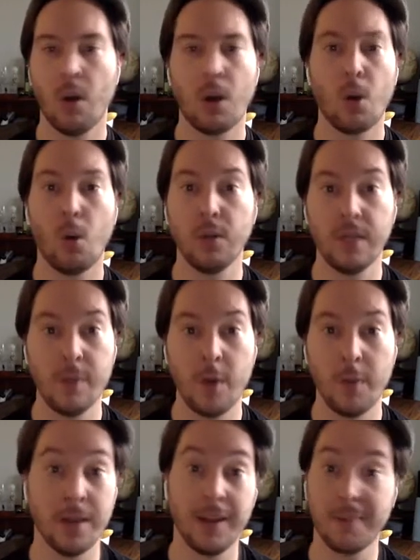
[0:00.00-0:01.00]
cold email
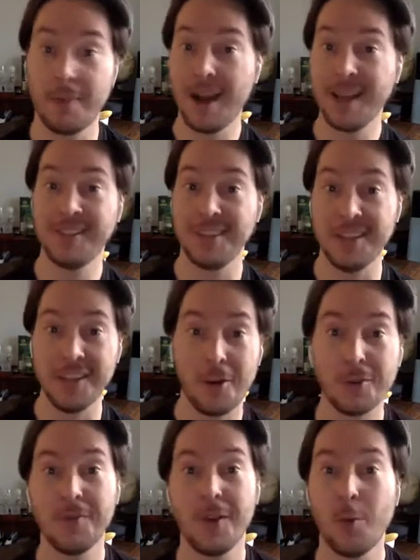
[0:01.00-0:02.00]
being like, my
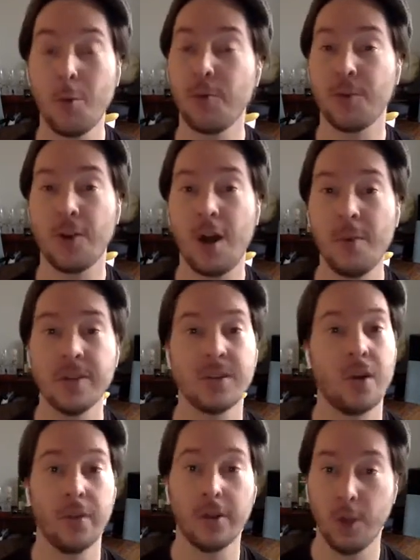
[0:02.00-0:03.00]
CEO is available for comments
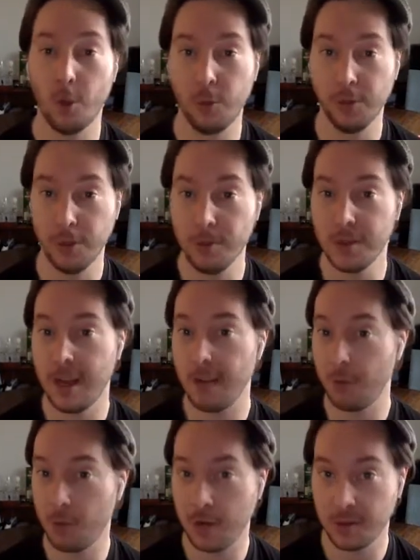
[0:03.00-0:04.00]
on the global news that
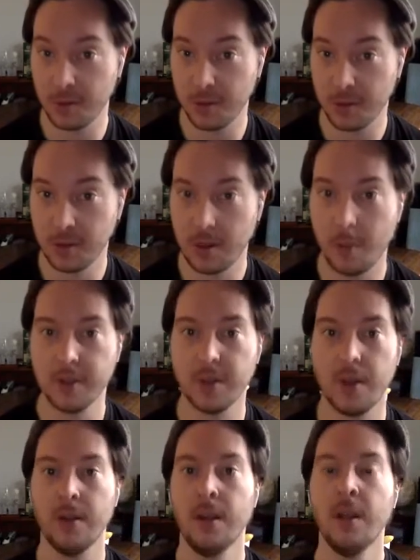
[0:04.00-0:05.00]
everyone else wants to comment
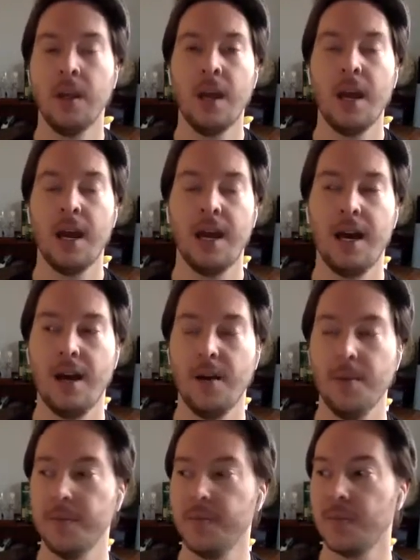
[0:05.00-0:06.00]

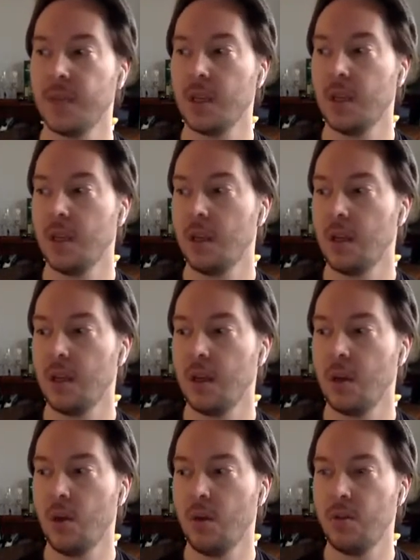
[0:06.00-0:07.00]
on.
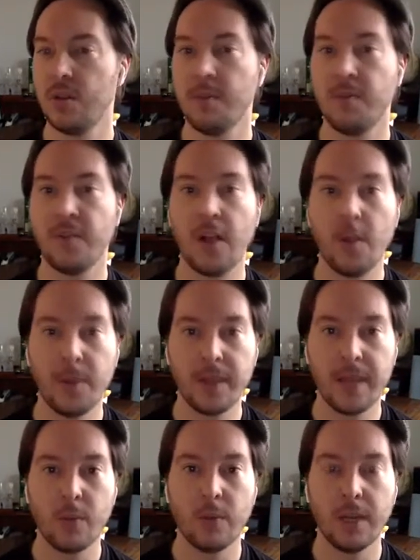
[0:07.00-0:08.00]
Developing
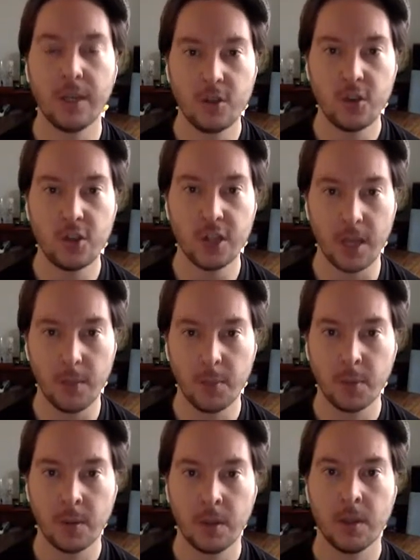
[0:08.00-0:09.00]
that relationship,
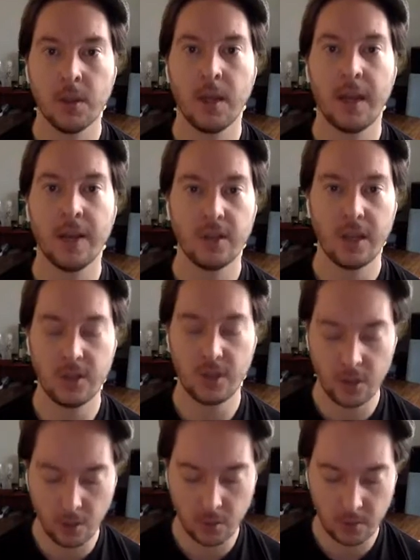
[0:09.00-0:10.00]
as
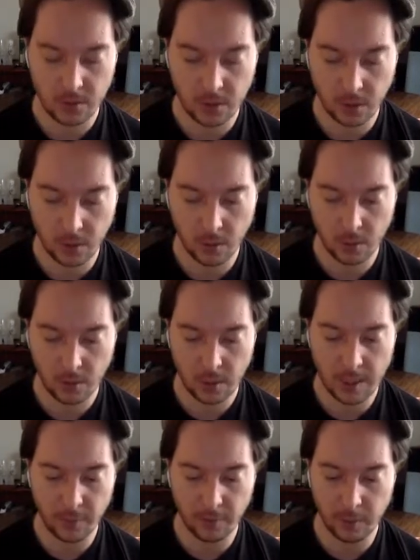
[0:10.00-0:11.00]
you so
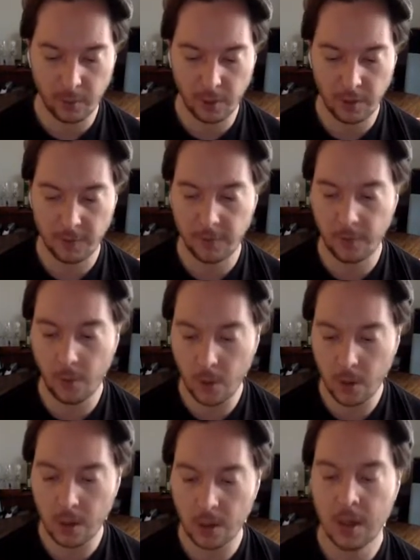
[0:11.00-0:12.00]
perfectly put it,
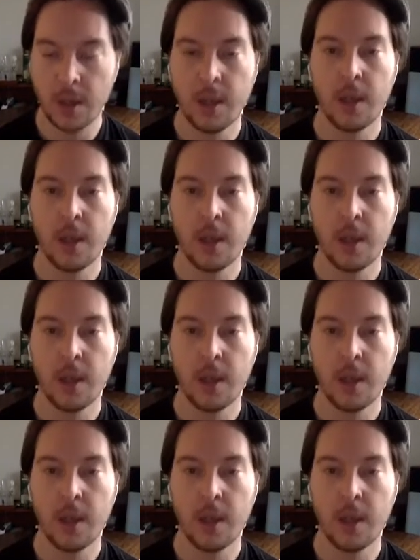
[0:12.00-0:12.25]
for